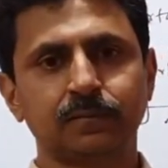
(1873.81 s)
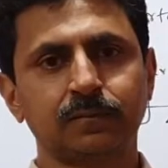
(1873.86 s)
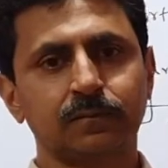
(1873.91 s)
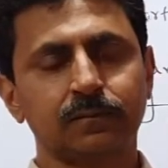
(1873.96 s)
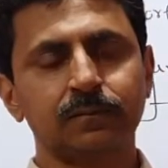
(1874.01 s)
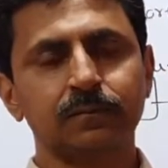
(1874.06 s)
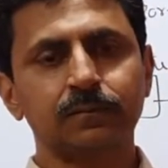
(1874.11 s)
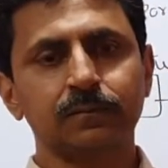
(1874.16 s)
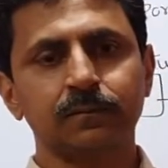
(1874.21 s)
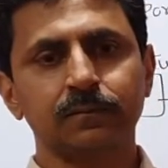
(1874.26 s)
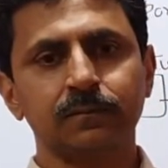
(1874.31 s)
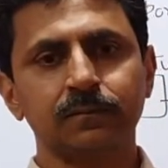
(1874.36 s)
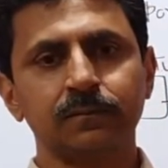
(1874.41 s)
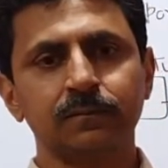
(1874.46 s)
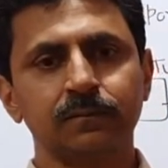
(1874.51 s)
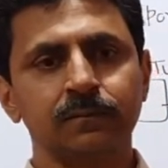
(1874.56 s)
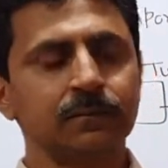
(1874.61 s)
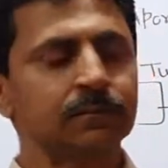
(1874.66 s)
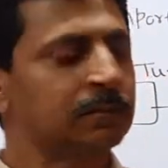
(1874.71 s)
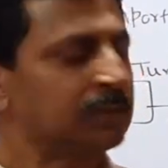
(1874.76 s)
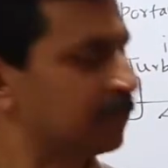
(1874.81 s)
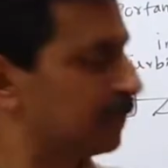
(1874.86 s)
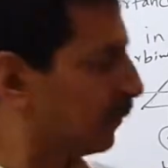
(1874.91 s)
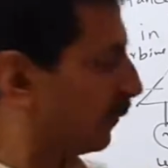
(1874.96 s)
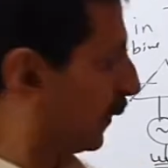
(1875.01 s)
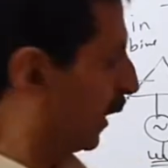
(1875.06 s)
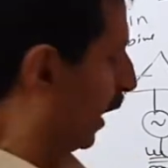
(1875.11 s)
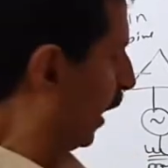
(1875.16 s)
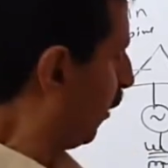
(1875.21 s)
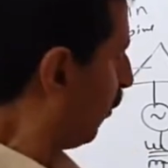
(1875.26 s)
If I save 1
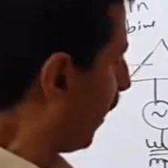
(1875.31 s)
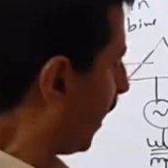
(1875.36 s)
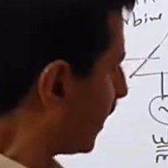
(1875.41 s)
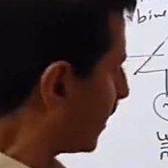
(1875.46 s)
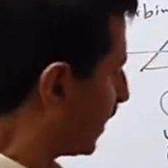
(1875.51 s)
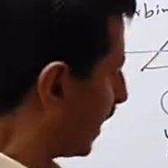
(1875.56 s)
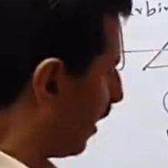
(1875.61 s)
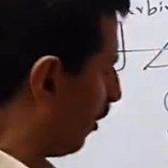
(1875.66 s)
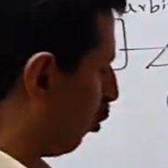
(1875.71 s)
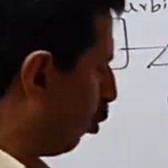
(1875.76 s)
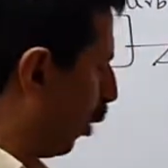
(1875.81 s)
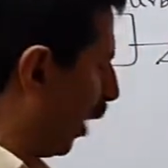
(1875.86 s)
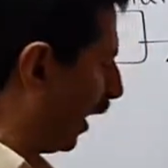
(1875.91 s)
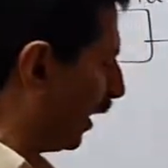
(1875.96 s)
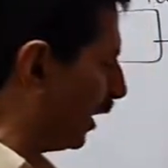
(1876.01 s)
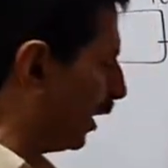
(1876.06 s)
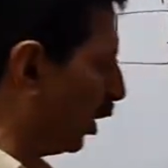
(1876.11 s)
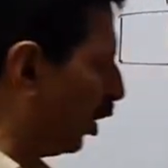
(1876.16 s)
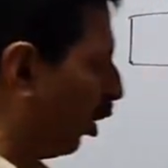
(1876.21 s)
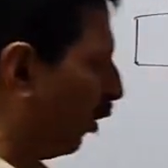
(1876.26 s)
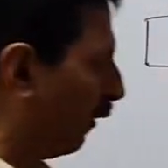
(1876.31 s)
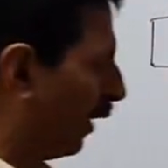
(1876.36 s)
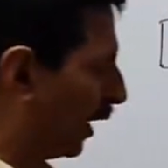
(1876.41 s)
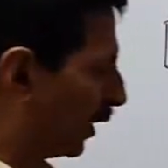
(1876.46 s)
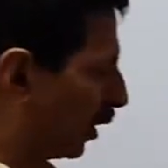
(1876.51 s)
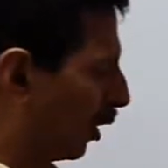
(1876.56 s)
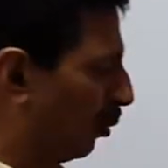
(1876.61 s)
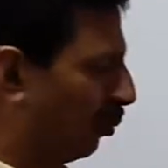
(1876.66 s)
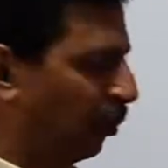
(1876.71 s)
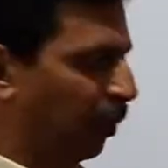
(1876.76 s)
kilowatt of power here,
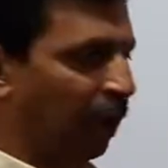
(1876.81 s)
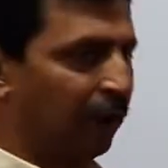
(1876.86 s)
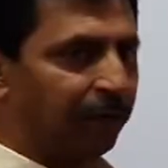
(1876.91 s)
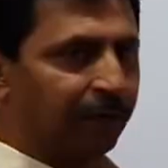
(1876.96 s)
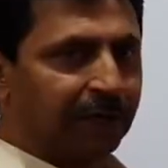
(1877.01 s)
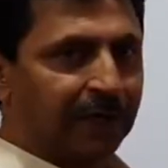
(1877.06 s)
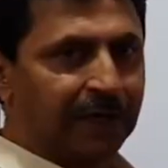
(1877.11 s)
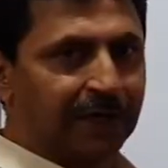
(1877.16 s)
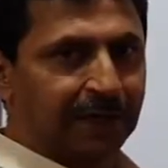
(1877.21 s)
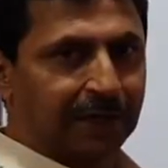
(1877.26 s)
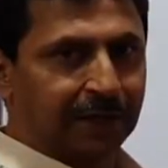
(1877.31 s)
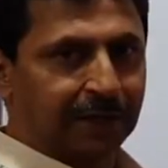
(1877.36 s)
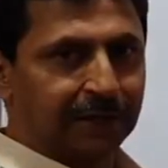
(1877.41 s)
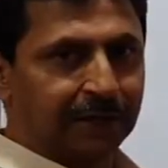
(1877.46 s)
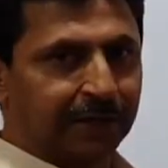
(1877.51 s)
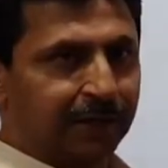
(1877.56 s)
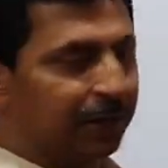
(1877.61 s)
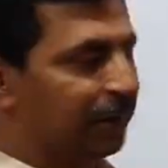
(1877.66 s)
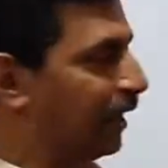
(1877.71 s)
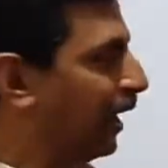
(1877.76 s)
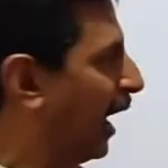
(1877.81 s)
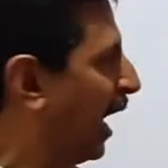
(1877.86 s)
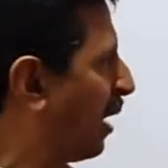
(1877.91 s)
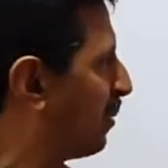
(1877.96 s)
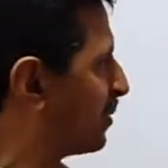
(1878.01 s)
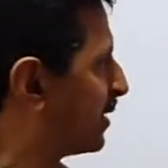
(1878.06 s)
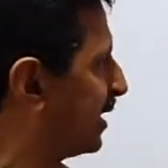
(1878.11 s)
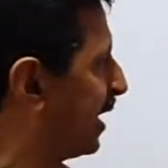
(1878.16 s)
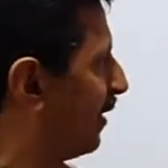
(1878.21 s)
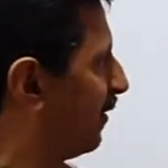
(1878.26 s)
I'm saving 6
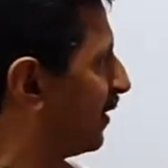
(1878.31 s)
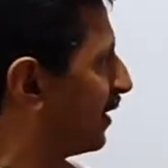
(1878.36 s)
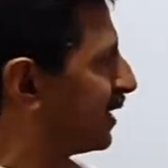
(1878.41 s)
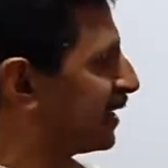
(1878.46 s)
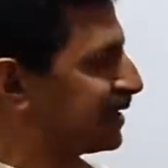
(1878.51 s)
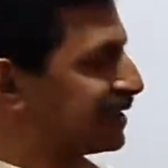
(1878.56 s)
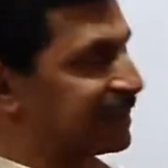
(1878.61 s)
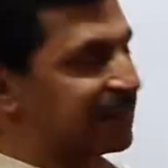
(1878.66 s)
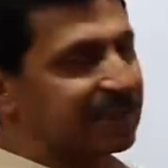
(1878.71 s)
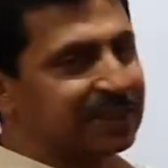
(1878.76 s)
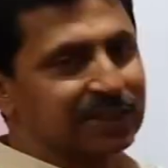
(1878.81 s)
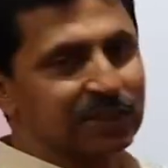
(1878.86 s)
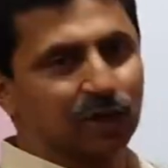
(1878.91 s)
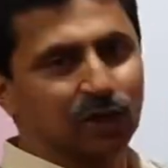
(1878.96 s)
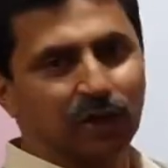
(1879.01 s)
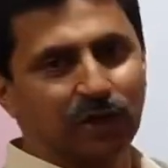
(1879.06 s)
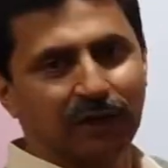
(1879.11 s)
kilowatts of power here.